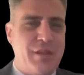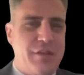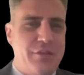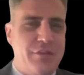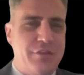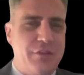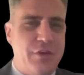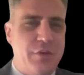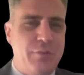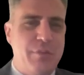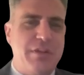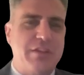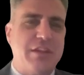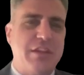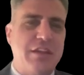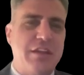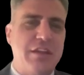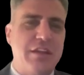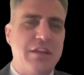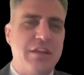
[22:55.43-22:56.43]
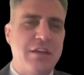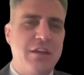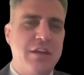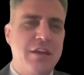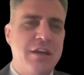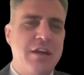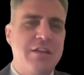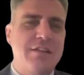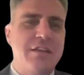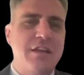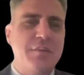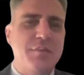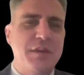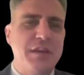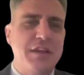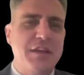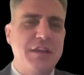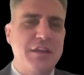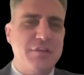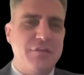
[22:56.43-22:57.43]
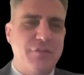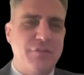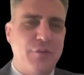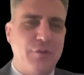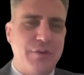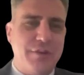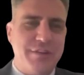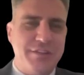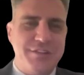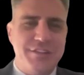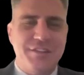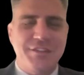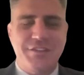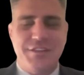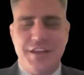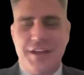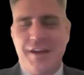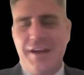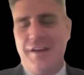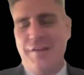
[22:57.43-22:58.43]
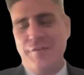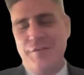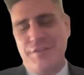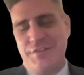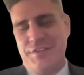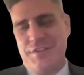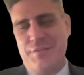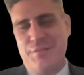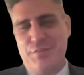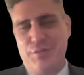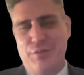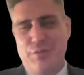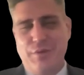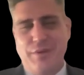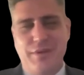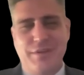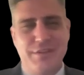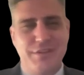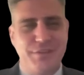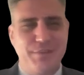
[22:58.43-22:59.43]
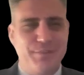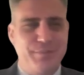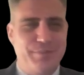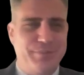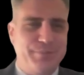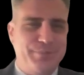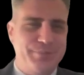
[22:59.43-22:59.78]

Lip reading: So, but the immediate focus is the high risk employees.